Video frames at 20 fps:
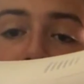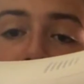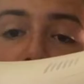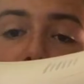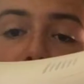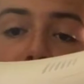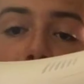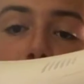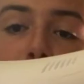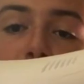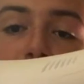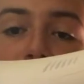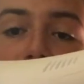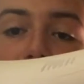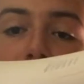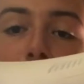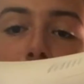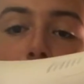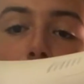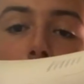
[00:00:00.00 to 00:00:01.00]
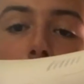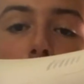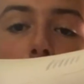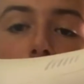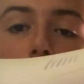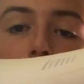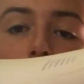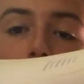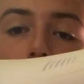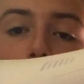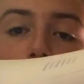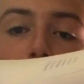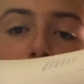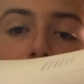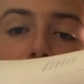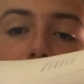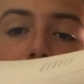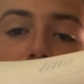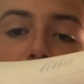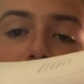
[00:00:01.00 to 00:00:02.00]
just keeps that gimbal
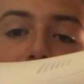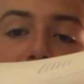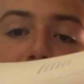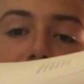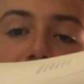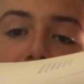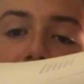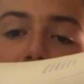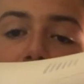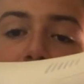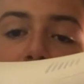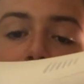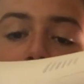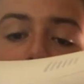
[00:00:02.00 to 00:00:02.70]
really steady.